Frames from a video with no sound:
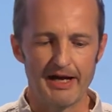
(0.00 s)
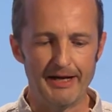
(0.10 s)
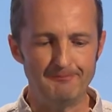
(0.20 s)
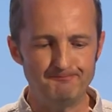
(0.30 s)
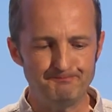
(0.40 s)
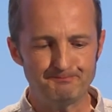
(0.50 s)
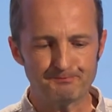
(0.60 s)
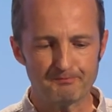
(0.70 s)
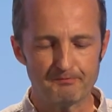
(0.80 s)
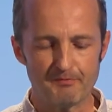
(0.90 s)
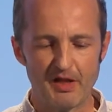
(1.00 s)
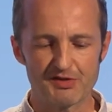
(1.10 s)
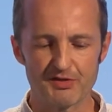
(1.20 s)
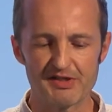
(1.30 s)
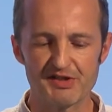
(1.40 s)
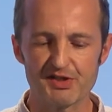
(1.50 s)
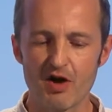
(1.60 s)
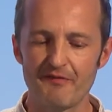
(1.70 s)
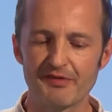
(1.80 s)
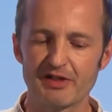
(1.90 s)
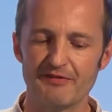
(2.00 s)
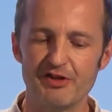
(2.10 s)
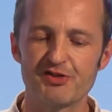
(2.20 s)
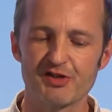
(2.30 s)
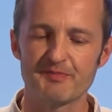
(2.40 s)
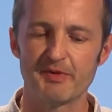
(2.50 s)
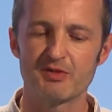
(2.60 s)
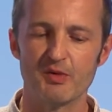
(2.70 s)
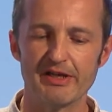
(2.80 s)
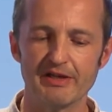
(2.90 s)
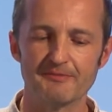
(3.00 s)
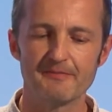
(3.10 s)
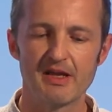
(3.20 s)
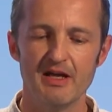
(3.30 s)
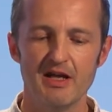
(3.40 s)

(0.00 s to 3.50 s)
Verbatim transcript: Um, so there's this conflict of interest between